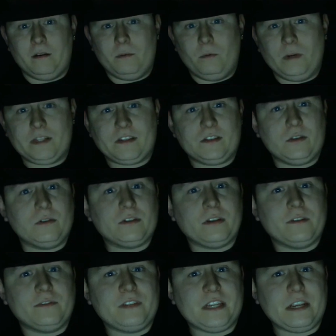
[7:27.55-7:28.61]
what sort
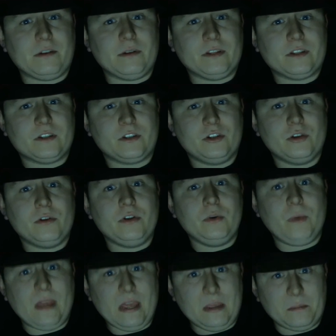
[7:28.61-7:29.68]
of secrets should you
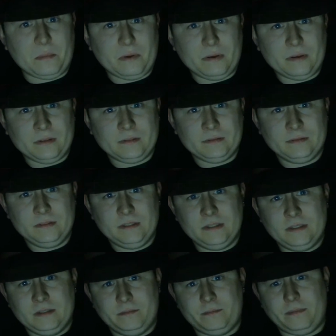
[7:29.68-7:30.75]
keep?
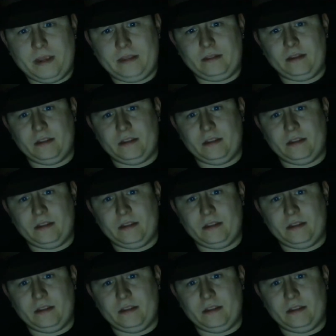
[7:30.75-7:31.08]
Mainly